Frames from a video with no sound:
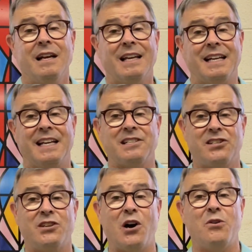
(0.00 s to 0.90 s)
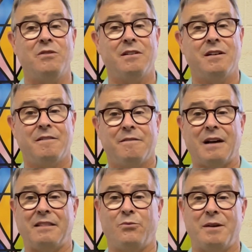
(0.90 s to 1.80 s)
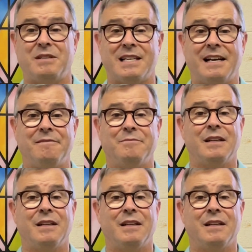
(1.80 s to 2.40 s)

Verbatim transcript: letting us know at the website.